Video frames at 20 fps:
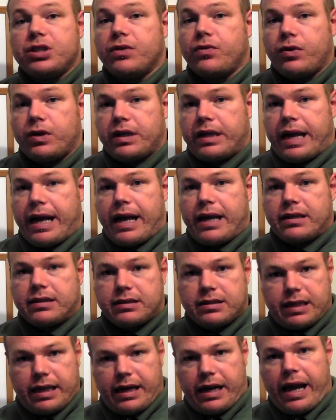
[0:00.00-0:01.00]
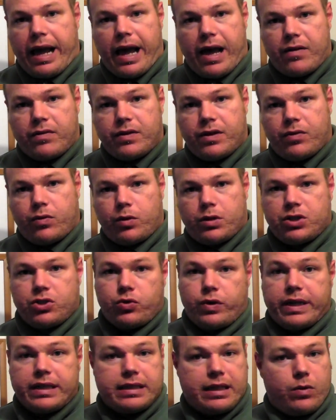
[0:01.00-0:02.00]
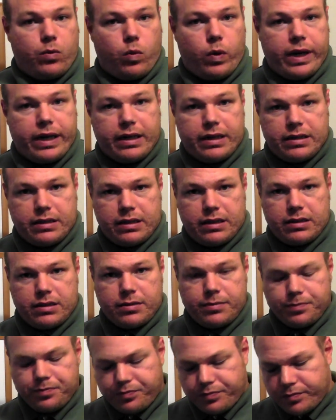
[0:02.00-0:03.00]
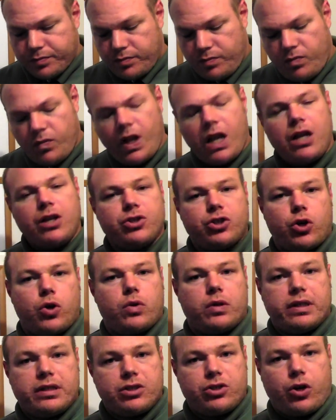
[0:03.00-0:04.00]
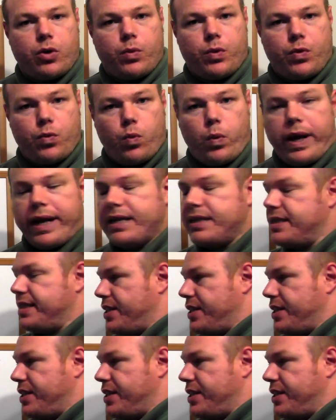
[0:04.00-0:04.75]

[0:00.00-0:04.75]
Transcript: different tasks and to have different strengths and weaknesses. So let's start with RAID